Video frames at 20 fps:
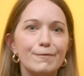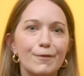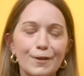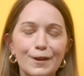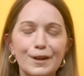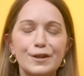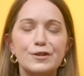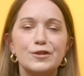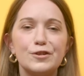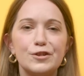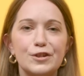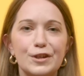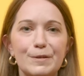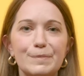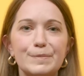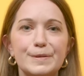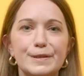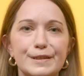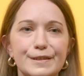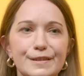
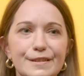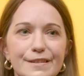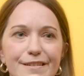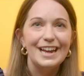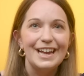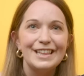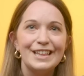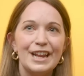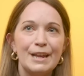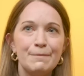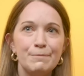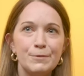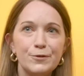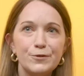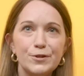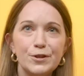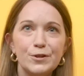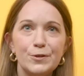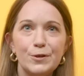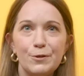relationships. And then I
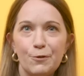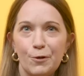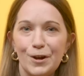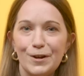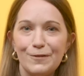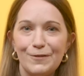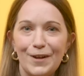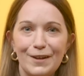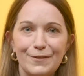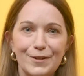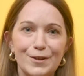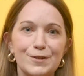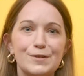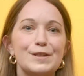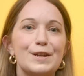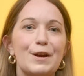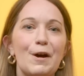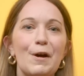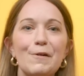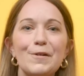moved to New York 5
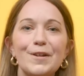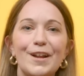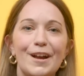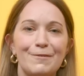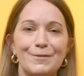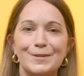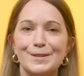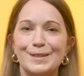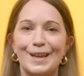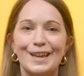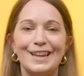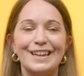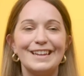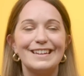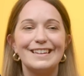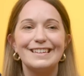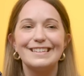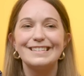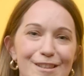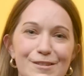years ago and I was like,
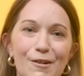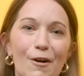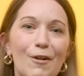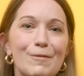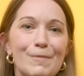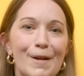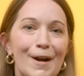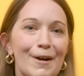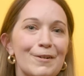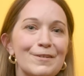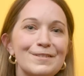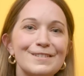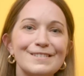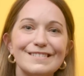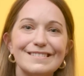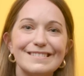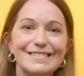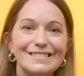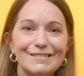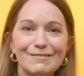it's all about
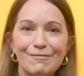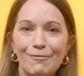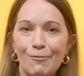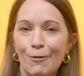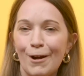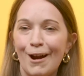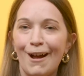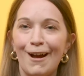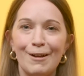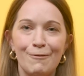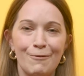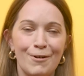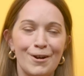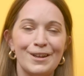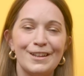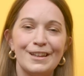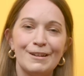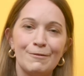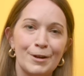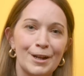what I
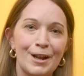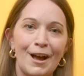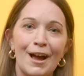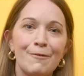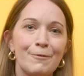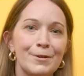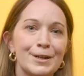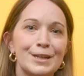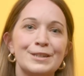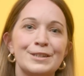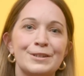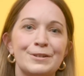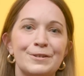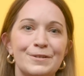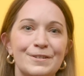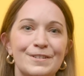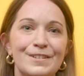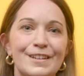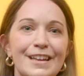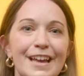want and what I want to do.
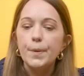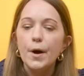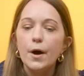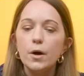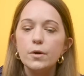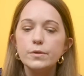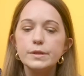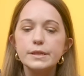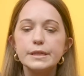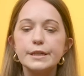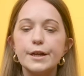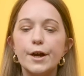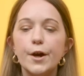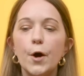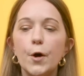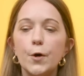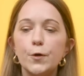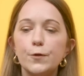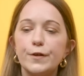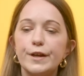
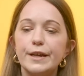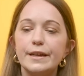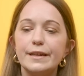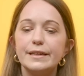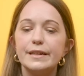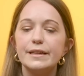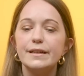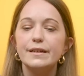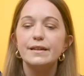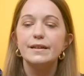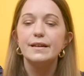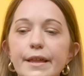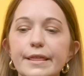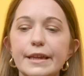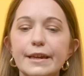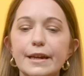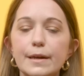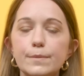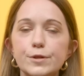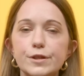Post-COVID, I
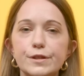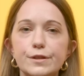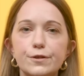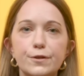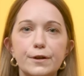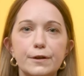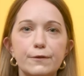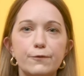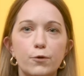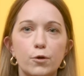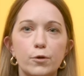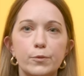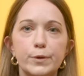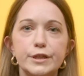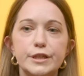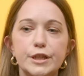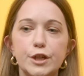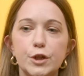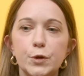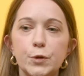think I'm just looking
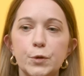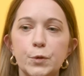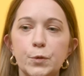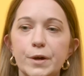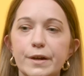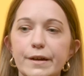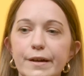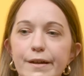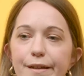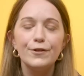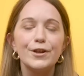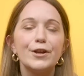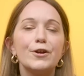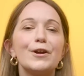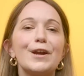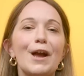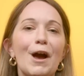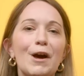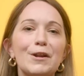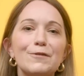forward to
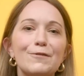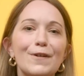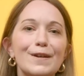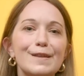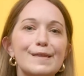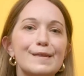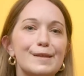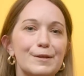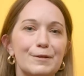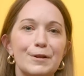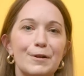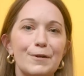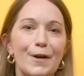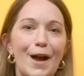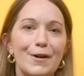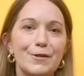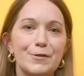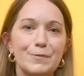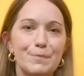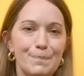figuring out if I still know
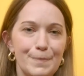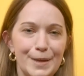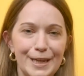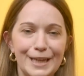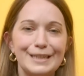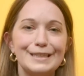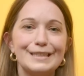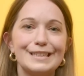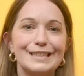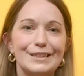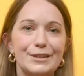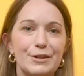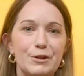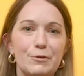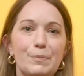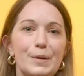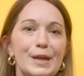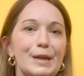how to meet new